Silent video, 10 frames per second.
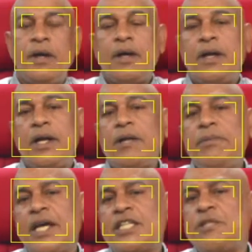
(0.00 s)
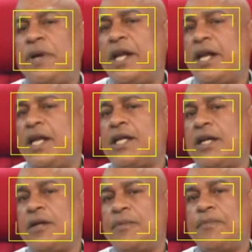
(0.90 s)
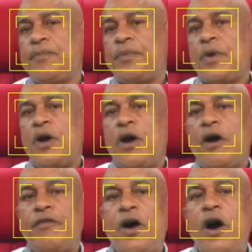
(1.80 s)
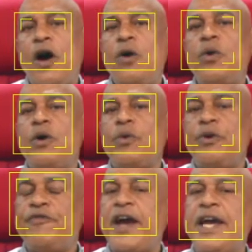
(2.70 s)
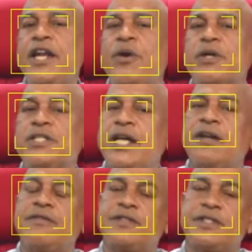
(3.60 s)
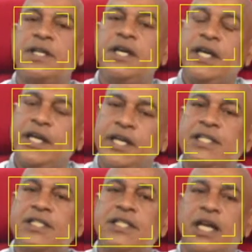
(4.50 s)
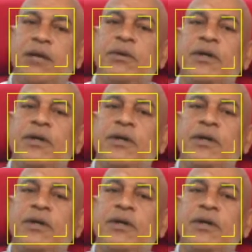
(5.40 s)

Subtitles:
Let me explain a little of how we find ourselves in this dilemma.